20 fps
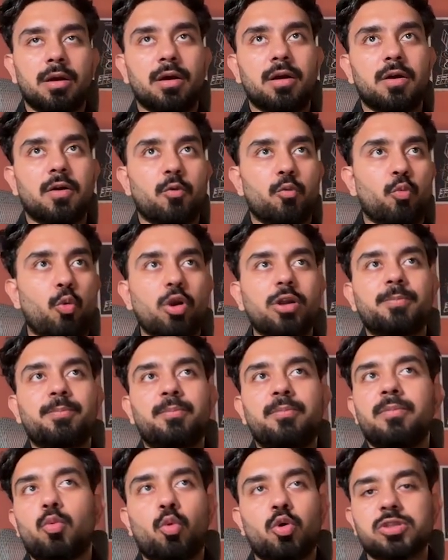
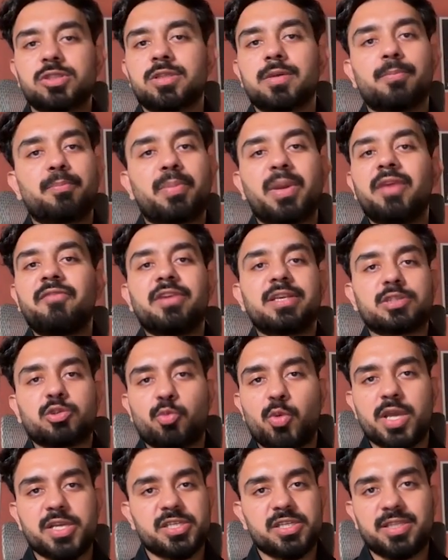what was the previous
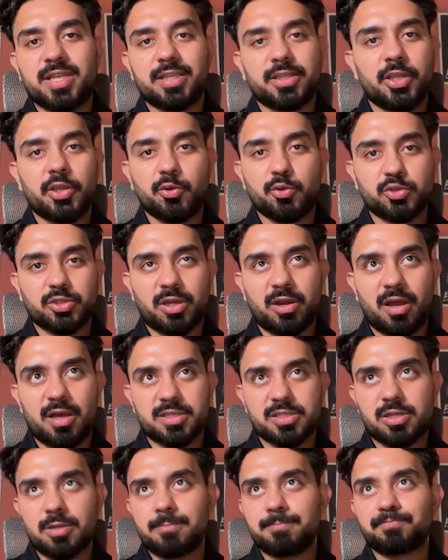question that the user asked.